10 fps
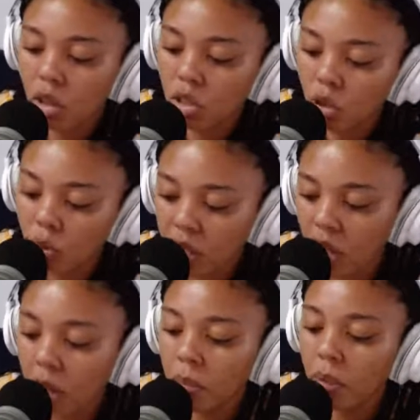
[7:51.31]

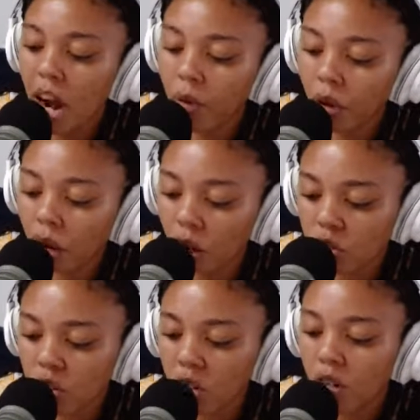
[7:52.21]
Tourism,
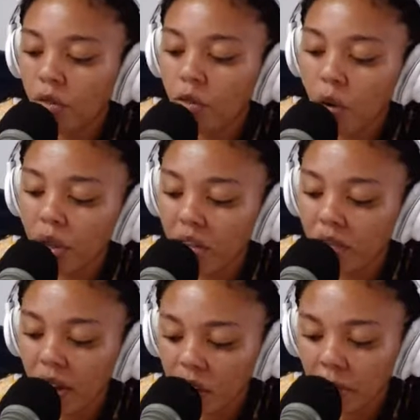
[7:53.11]
agriculture, foreign
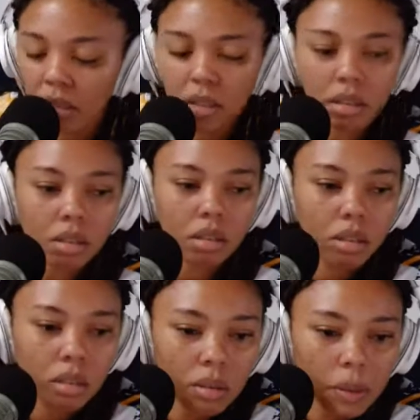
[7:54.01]
investment,
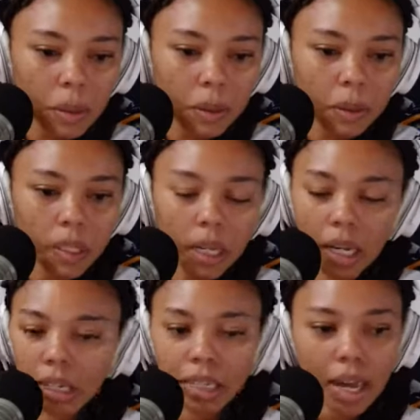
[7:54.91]

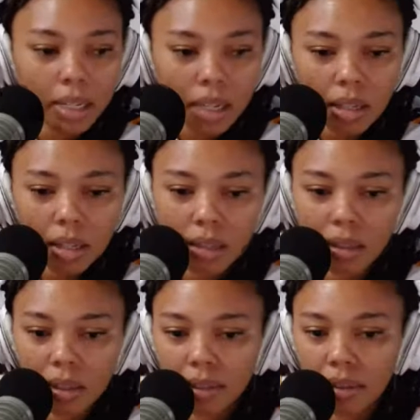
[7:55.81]
taxes,
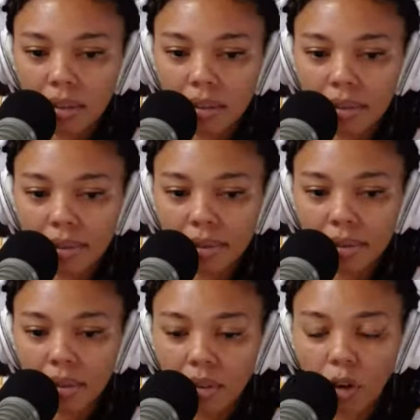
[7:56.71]

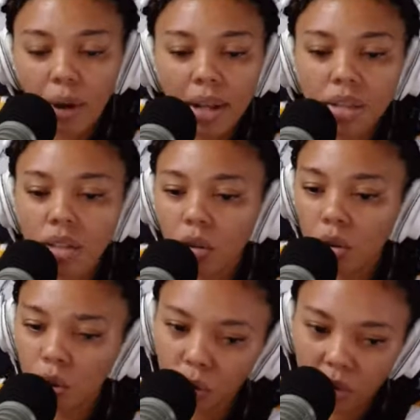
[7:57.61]
grants or
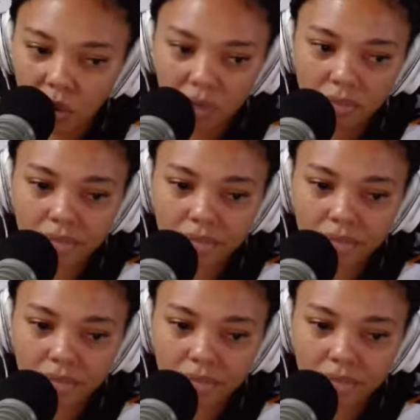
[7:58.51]
loans.